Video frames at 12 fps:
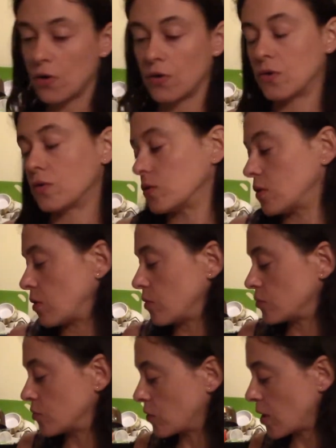you could
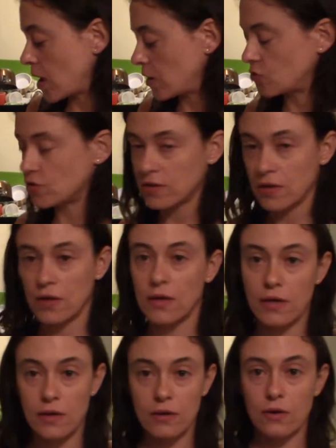also add just the
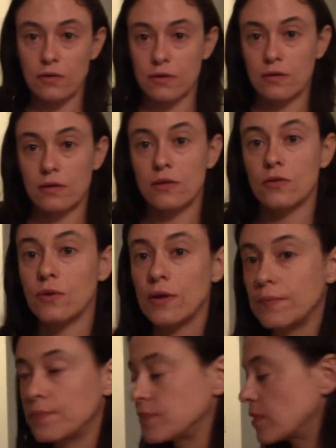E and not the
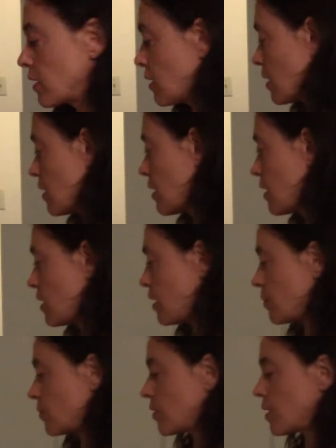D3.
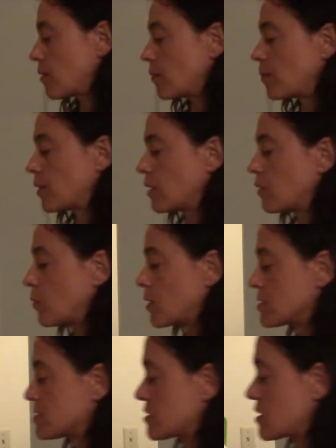But once